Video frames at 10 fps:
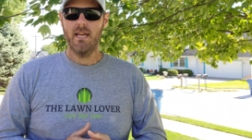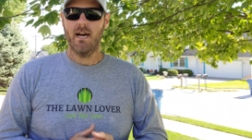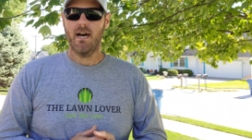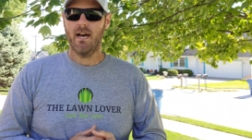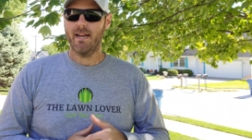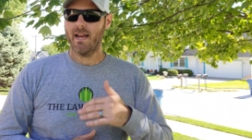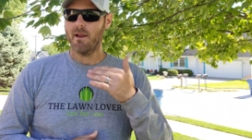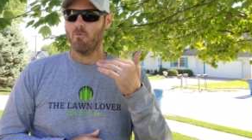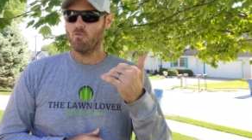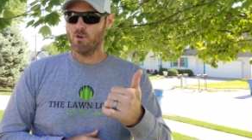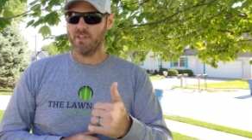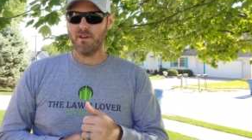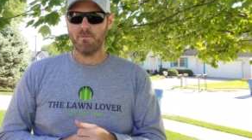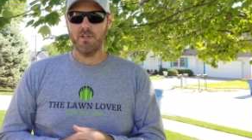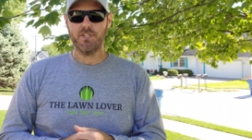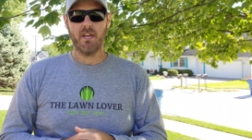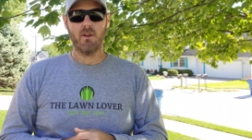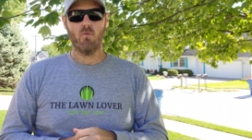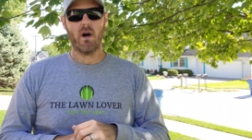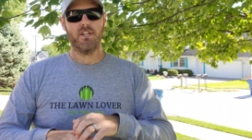And I really appreciate
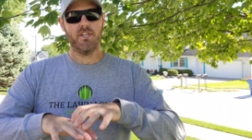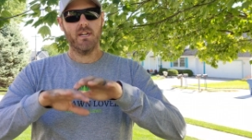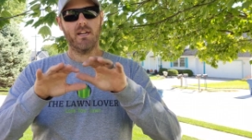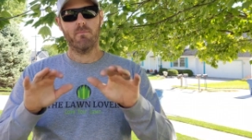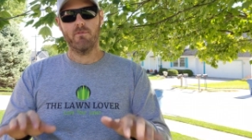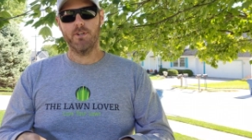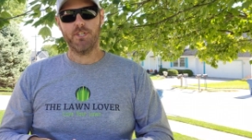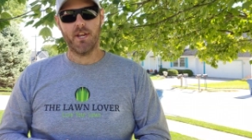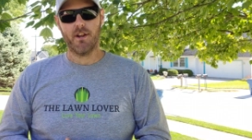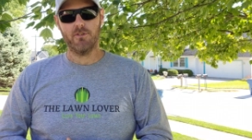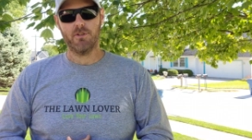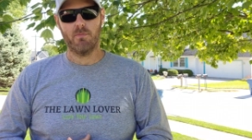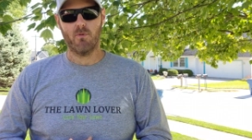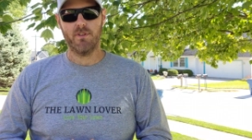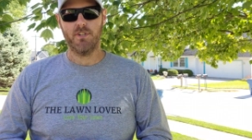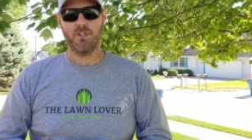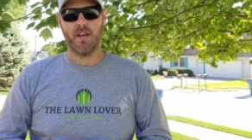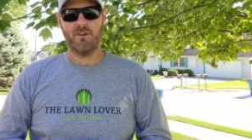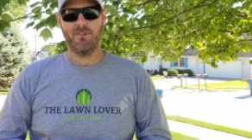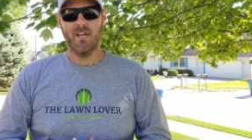you watching. I appreciate your support of the
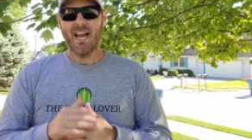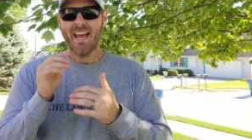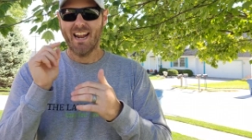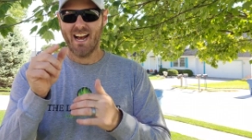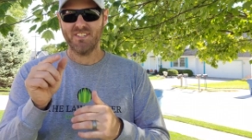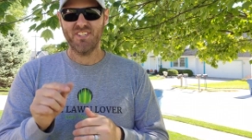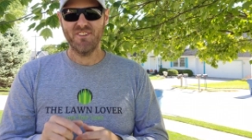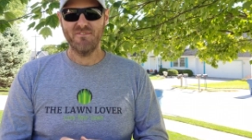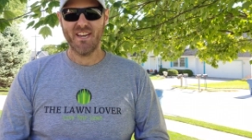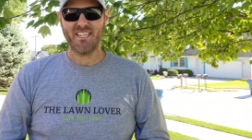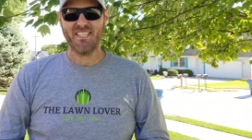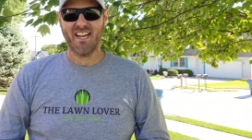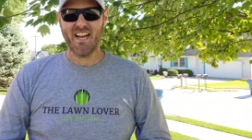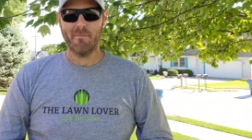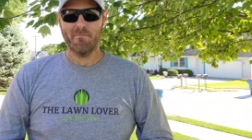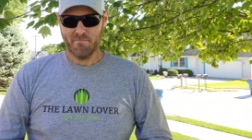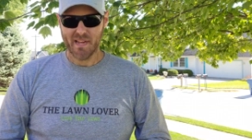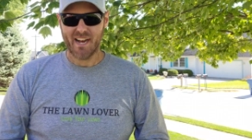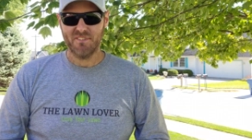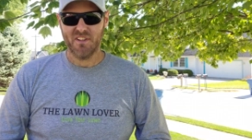channel, and I'll see you next time
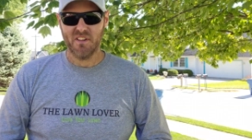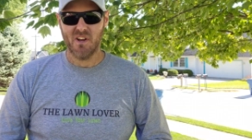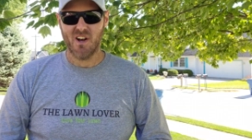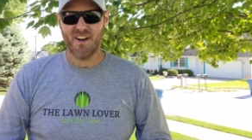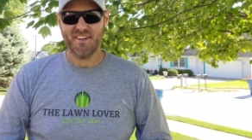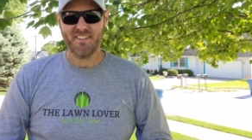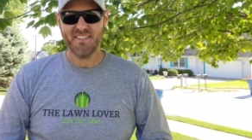out in the lawn.